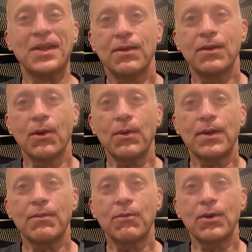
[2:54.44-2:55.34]
The only
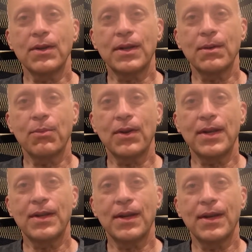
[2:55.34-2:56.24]
really complaint
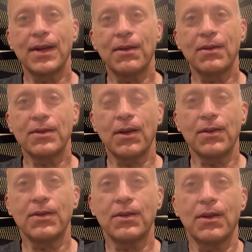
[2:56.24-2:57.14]
I had is
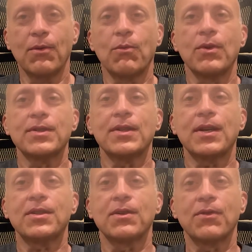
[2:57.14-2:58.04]
on one
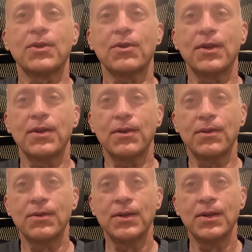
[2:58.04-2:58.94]
section of the trail,
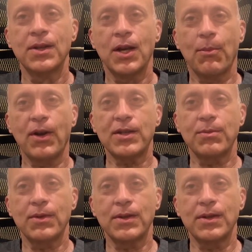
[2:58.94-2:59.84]

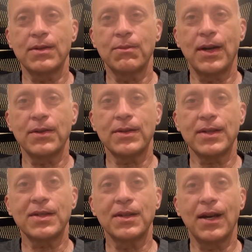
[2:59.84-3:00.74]
approximately mile 6
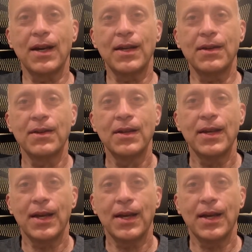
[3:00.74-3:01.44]
to 9, had